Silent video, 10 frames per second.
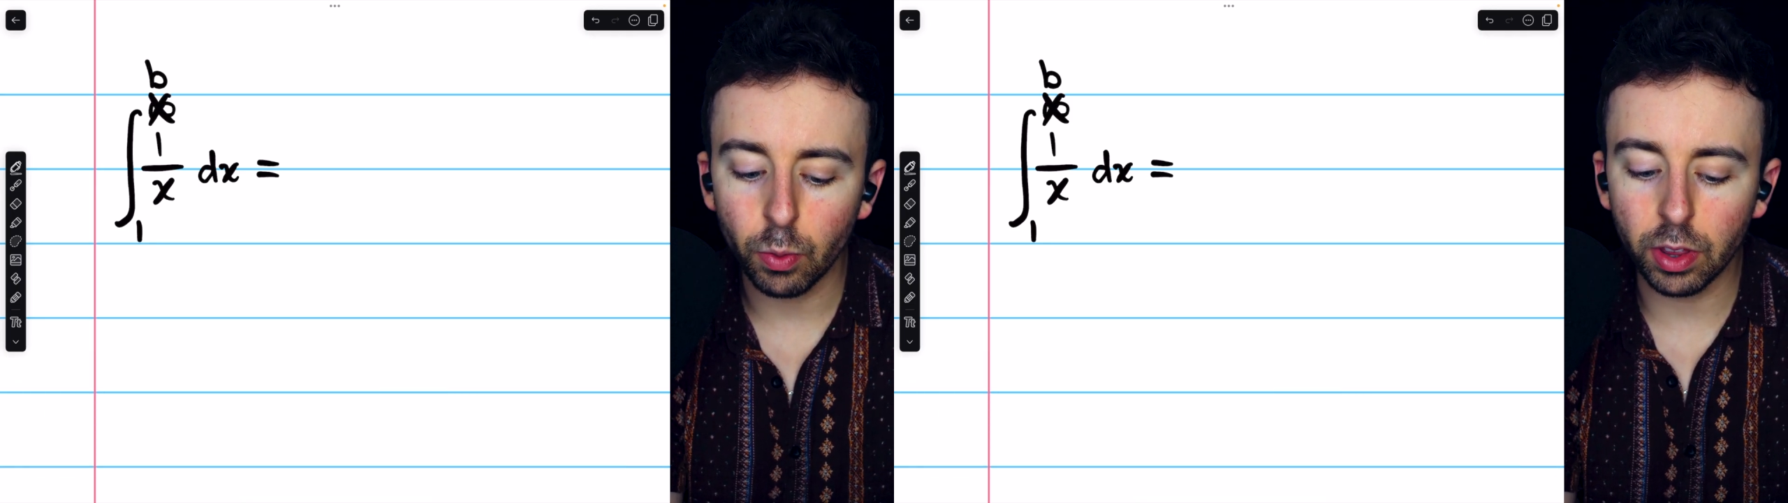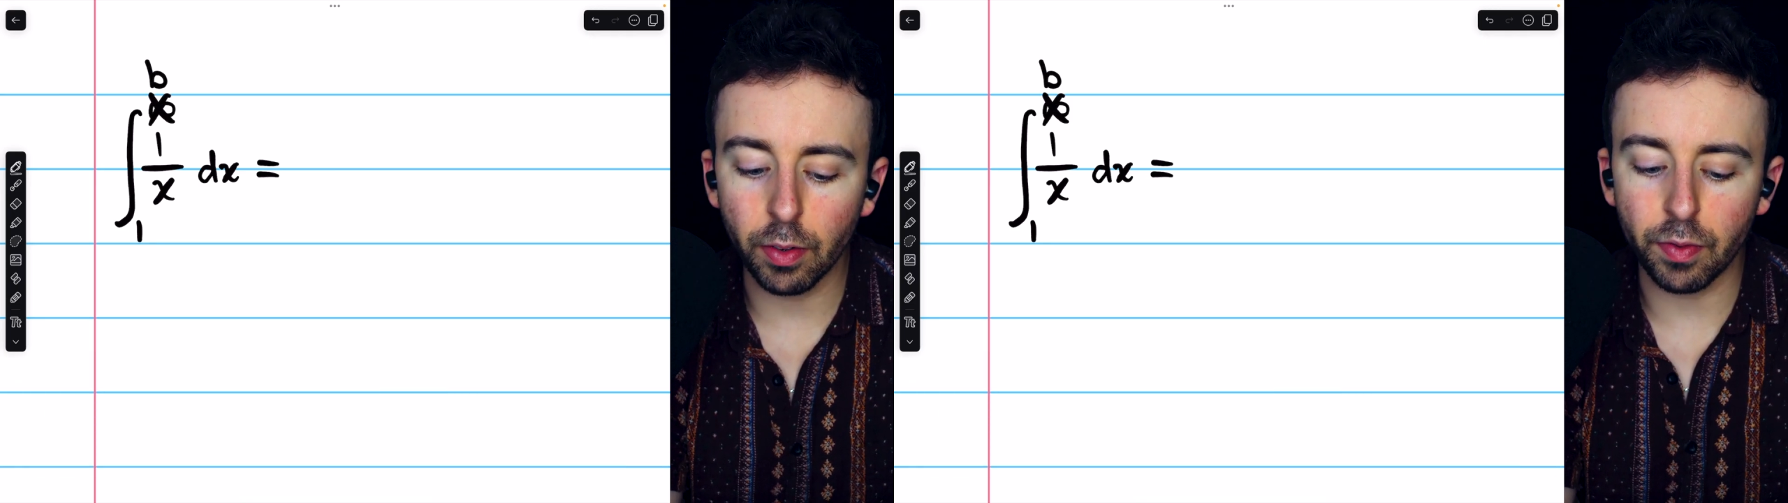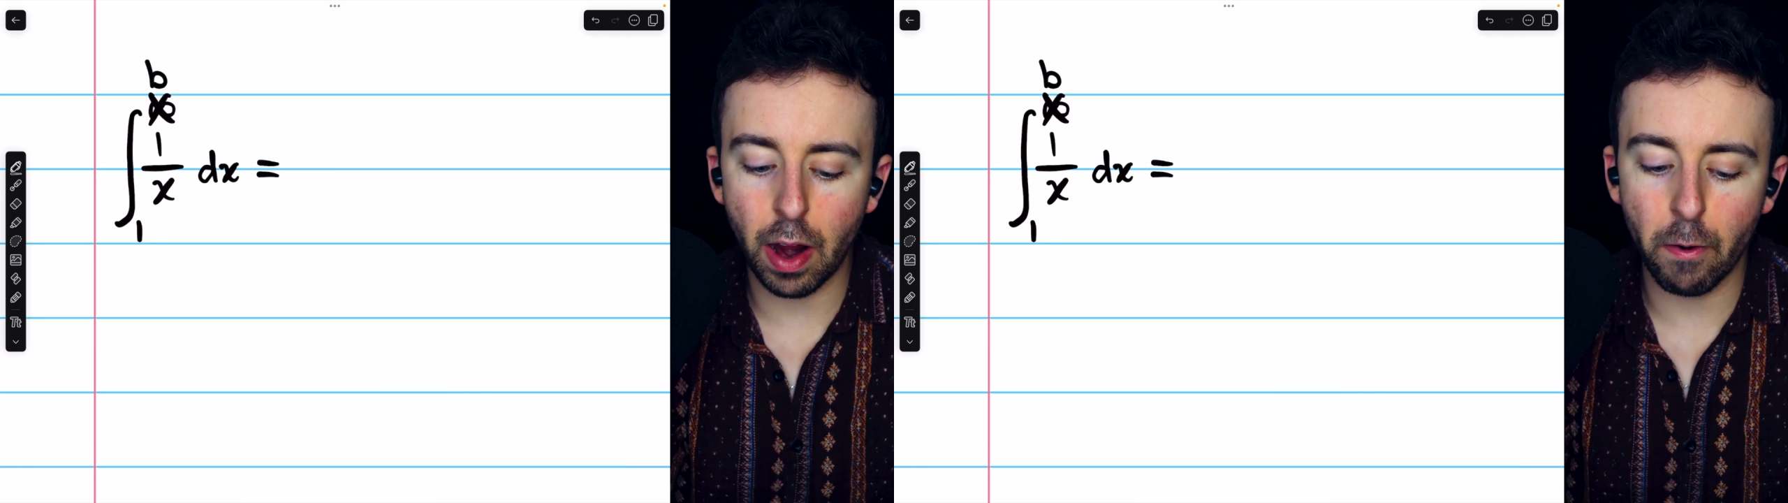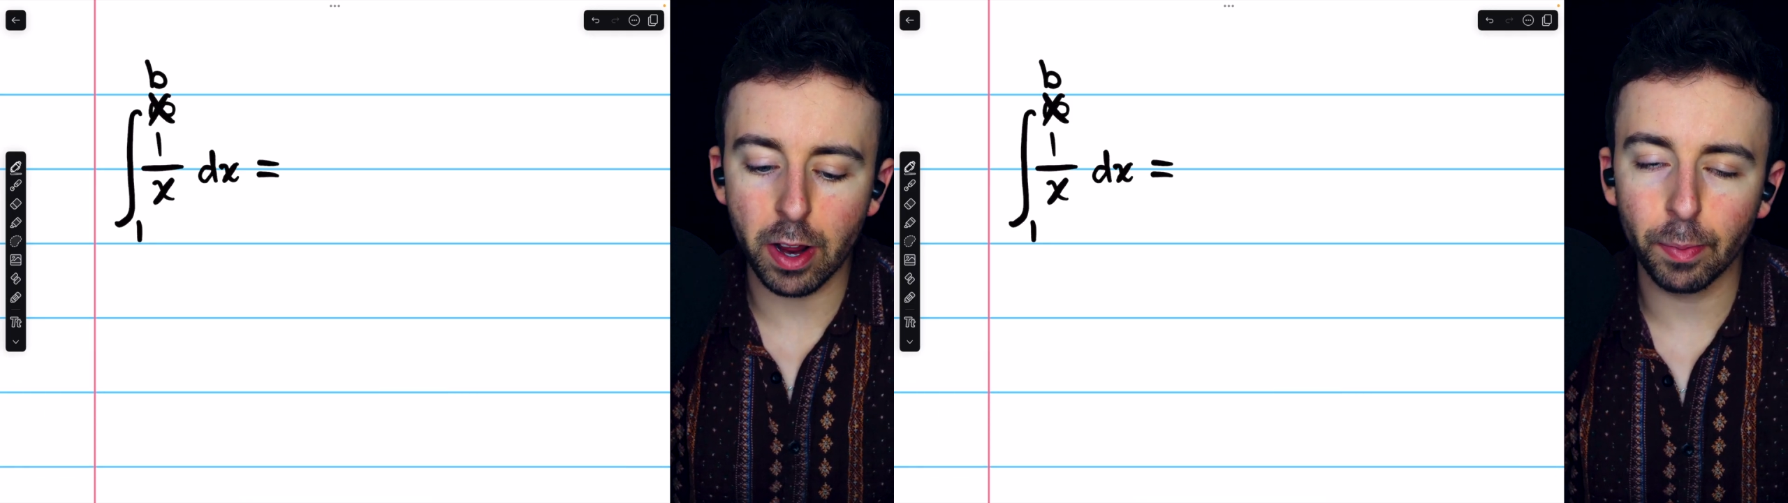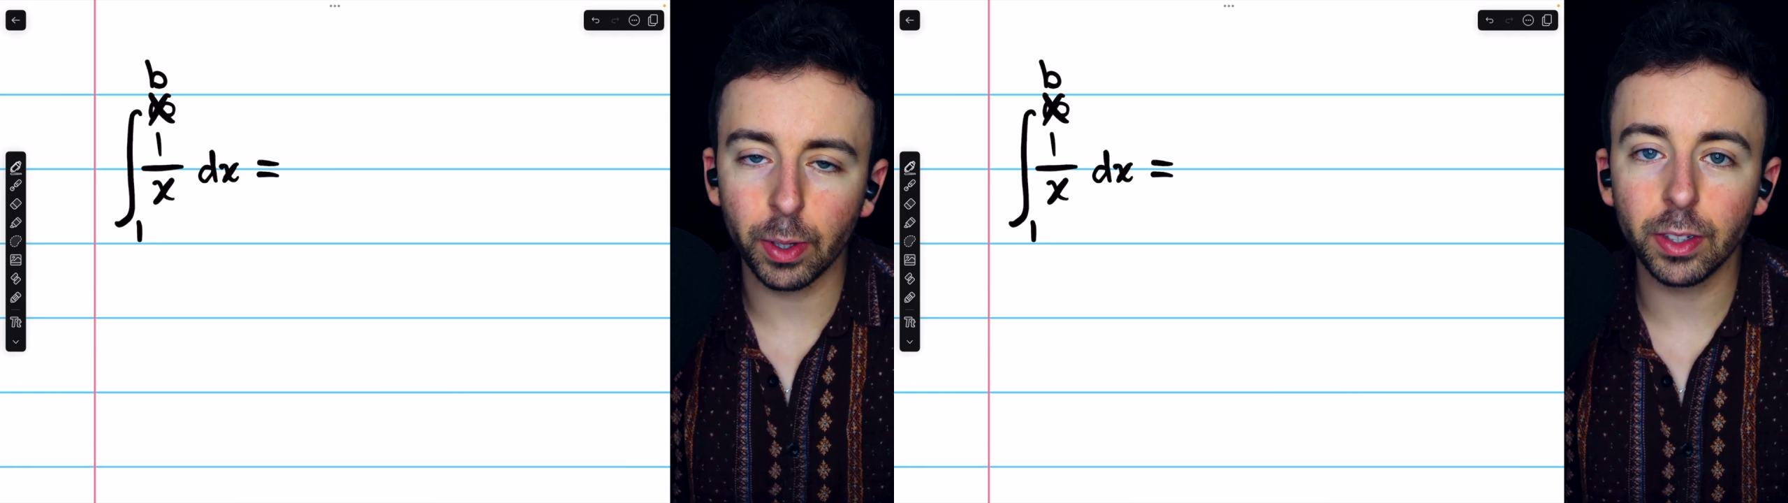with a
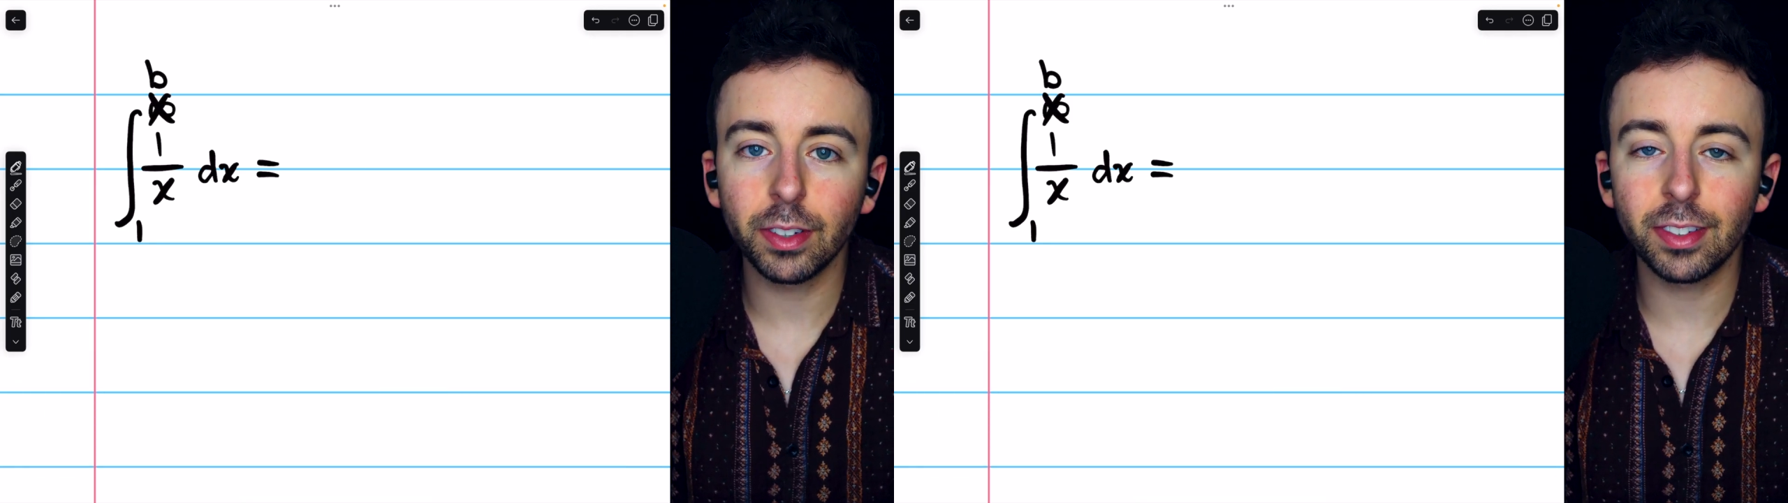variable,